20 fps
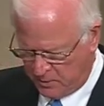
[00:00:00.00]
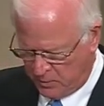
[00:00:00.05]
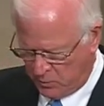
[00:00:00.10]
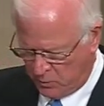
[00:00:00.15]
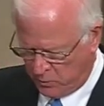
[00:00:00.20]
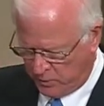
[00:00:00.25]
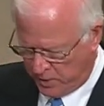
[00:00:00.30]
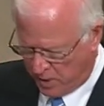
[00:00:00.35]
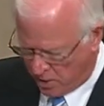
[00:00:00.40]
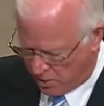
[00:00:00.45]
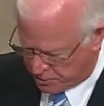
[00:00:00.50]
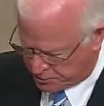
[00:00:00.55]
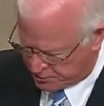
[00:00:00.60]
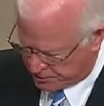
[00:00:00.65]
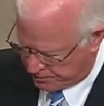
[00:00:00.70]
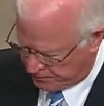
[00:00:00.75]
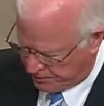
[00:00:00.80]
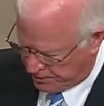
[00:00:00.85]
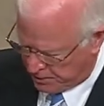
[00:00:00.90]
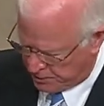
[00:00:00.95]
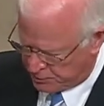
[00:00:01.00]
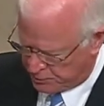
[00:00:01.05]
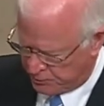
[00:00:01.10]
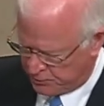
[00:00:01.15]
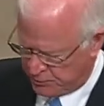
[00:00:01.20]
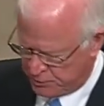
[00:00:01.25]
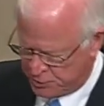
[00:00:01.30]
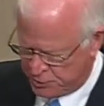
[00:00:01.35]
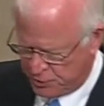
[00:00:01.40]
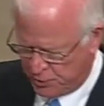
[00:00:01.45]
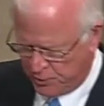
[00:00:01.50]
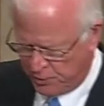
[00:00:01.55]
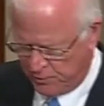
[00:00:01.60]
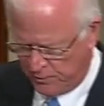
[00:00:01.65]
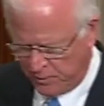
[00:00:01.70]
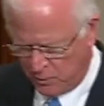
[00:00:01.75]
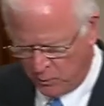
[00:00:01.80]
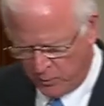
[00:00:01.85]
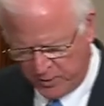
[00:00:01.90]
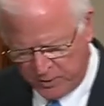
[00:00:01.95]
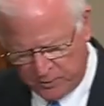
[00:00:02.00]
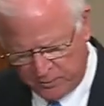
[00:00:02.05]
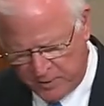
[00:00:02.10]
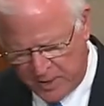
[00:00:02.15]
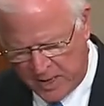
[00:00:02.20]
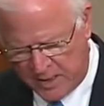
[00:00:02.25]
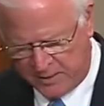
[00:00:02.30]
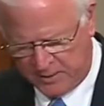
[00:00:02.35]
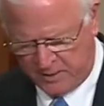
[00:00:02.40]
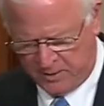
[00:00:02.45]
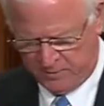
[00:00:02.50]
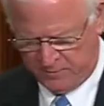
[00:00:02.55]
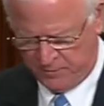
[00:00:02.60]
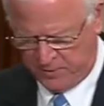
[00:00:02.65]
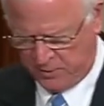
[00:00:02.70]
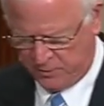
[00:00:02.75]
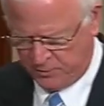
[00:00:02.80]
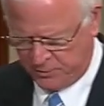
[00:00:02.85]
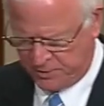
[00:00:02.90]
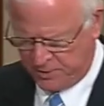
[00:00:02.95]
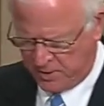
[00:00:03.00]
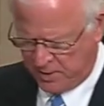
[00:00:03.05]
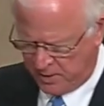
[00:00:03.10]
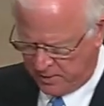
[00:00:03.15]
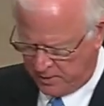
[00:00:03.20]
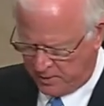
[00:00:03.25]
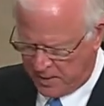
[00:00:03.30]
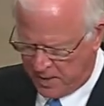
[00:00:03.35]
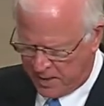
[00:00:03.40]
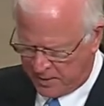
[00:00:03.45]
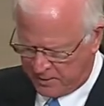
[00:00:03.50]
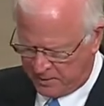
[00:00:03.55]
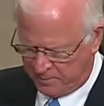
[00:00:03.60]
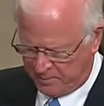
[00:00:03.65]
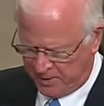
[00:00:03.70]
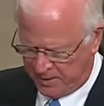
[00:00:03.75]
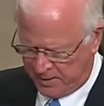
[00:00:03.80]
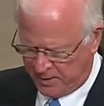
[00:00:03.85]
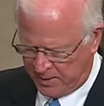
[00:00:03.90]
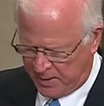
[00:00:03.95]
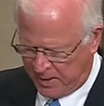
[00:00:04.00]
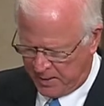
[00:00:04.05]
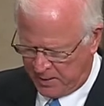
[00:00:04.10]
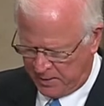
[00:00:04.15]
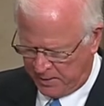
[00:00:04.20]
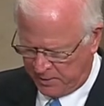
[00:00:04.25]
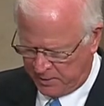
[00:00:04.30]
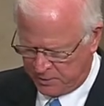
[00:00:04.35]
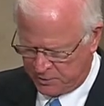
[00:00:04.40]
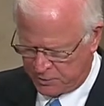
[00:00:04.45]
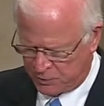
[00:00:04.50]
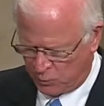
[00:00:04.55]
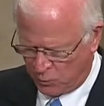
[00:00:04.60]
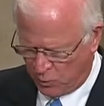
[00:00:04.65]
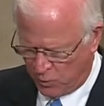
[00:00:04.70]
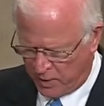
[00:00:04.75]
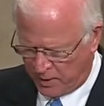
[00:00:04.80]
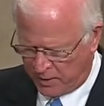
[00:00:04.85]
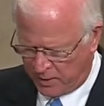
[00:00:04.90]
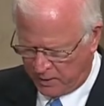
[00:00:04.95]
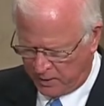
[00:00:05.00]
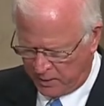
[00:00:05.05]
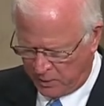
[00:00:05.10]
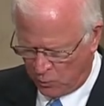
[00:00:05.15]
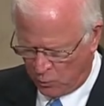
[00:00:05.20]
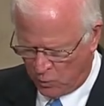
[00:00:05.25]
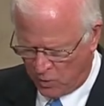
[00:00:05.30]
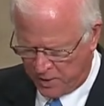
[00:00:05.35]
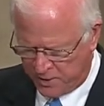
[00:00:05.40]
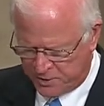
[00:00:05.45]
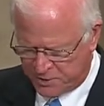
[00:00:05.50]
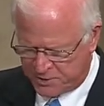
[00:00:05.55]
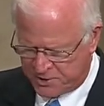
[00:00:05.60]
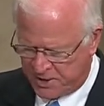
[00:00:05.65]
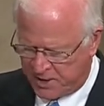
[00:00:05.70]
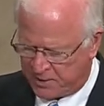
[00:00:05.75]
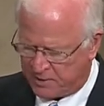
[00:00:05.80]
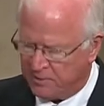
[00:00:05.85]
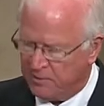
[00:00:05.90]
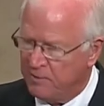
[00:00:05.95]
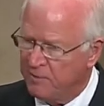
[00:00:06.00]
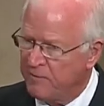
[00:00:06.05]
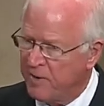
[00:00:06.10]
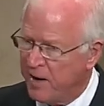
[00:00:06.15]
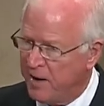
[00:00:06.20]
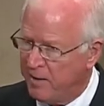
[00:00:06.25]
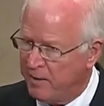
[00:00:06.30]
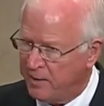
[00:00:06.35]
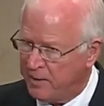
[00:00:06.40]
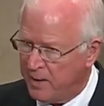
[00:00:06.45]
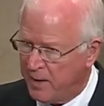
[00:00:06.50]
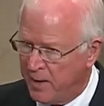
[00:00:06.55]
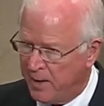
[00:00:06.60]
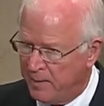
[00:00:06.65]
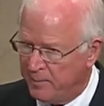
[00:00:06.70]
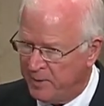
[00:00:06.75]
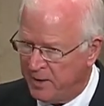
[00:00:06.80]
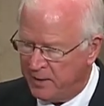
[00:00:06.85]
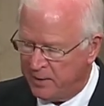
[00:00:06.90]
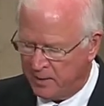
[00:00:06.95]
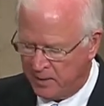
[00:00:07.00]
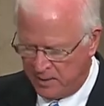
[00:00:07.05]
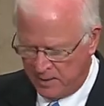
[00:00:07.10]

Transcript: We also need to ensure that we do not give those undocumented aliens working in one sector of our economy